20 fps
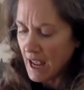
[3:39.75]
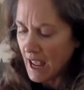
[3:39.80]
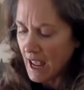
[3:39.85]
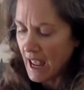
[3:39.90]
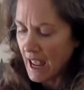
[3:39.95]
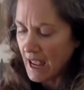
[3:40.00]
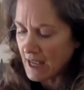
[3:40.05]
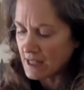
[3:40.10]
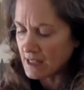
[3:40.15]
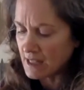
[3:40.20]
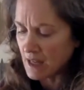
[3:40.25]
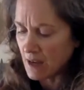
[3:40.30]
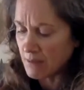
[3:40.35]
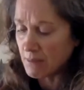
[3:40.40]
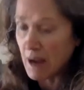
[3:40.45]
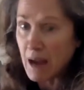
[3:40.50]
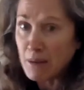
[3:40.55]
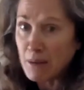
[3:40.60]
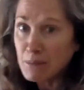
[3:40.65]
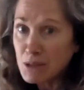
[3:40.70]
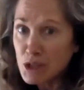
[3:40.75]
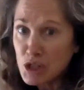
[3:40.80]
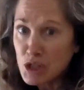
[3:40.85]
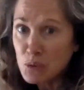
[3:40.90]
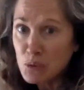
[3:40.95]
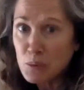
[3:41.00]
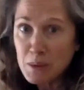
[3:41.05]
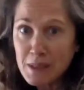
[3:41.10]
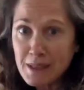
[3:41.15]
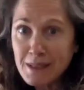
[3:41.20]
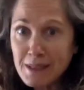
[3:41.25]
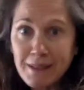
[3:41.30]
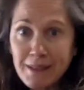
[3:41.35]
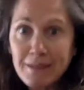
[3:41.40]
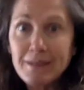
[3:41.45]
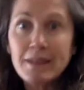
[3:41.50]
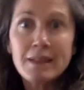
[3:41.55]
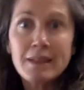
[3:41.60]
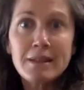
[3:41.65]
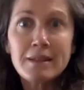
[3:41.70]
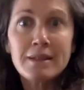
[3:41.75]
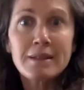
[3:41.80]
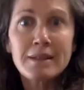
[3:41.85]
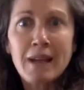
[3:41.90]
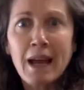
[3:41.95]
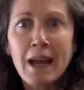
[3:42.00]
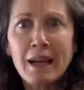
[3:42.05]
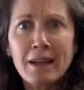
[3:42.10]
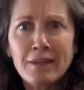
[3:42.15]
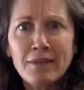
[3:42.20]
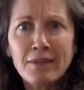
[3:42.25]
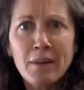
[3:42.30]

And how much you whisk it is kind of